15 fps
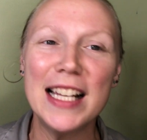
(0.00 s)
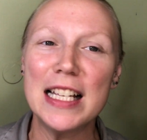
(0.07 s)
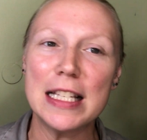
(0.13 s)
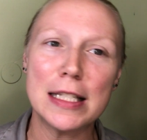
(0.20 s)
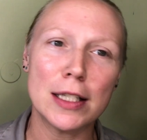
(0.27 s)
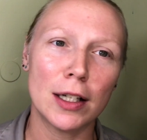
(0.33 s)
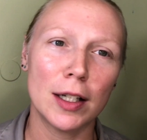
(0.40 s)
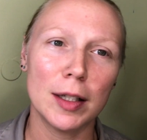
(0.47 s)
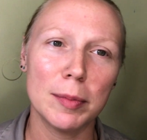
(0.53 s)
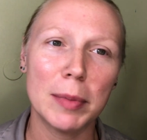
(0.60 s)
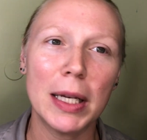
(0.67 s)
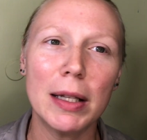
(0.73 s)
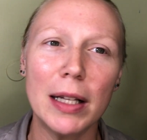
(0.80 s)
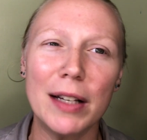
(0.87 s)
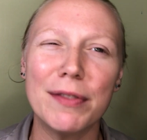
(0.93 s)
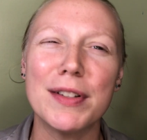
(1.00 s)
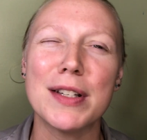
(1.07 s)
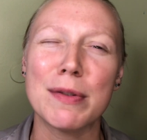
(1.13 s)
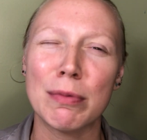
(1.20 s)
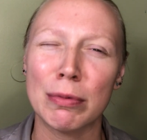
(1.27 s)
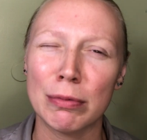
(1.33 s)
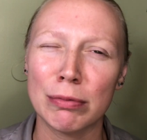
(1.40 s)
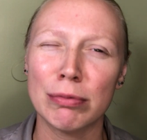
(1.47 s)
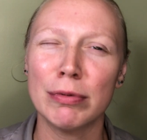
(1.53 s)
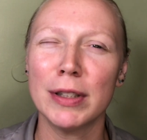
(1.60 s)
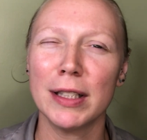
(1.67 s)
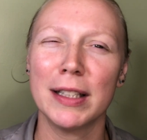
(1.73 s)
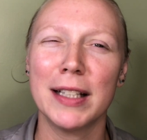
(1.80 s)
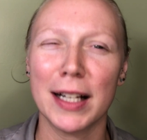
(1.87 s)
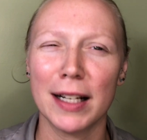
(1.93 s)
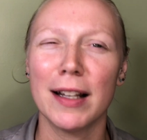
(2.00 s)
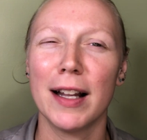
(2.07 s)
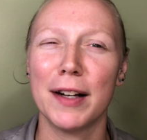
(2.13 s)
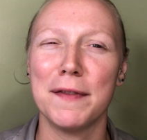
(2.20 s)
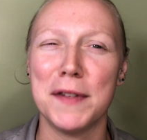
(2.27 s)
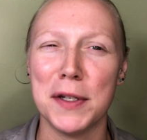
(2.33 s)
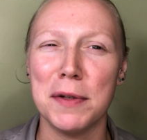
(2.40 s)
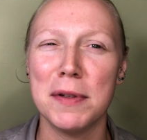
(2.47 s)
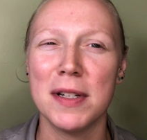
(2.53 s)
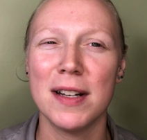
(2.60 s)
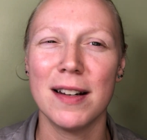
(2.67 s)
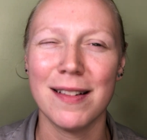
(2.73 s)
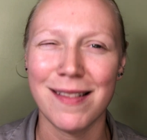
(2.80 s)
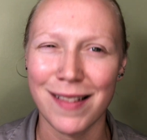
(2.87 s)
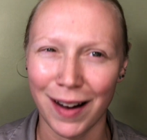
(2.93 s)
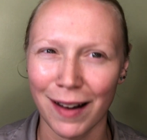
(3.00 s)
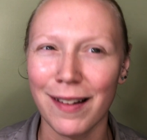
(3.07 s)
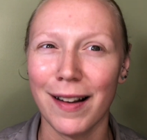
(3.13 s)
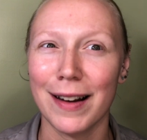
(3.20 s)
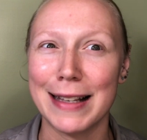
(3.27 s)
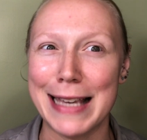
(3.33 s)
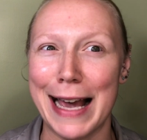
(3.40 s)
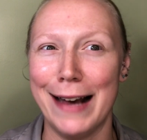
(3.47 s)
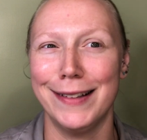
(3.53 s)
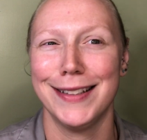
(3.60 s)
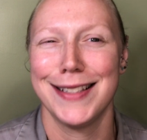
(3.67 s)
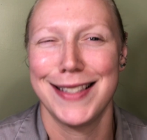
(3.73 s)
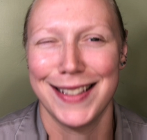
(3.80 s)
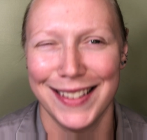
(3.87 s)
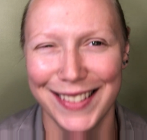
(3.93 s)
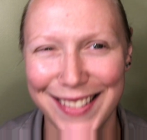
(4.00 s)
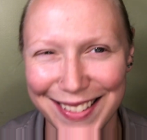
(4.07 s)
Sorry, my life has really got a lot of dudes in it and not a lot of gals.